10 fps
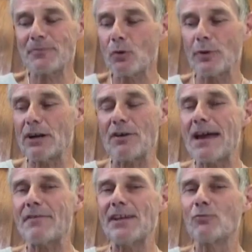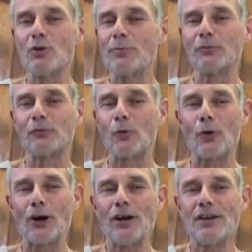We don't have any rooms
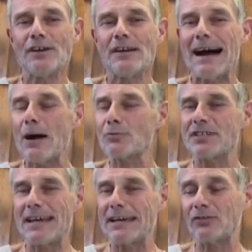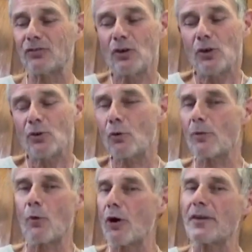for outtakes or
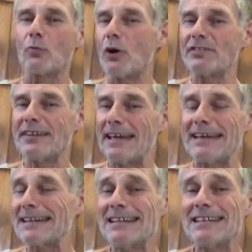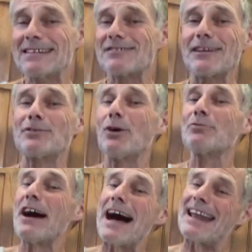more than one take because I don't
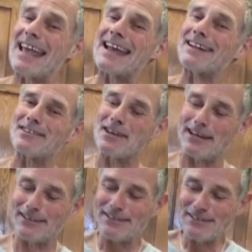know how to edit yet.